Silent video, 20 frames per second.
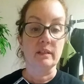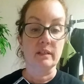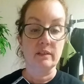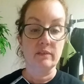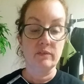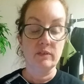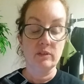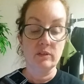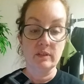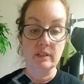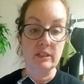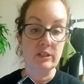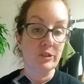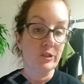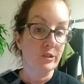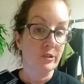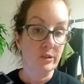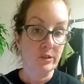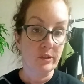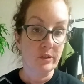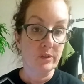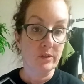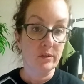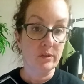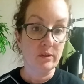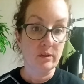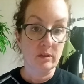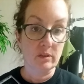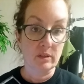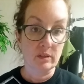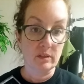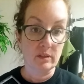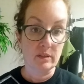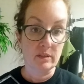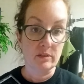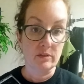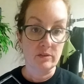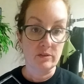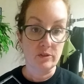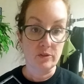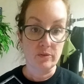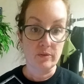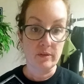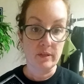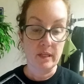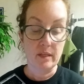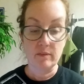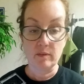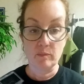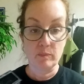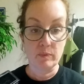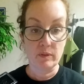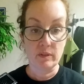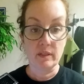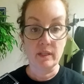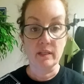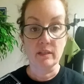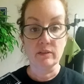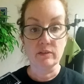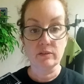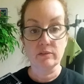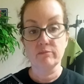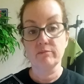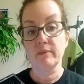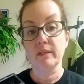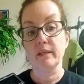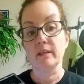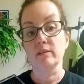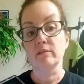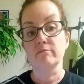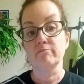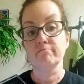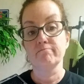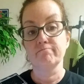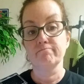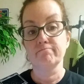like if you're not sure you're going to enjoy having pretty nails, then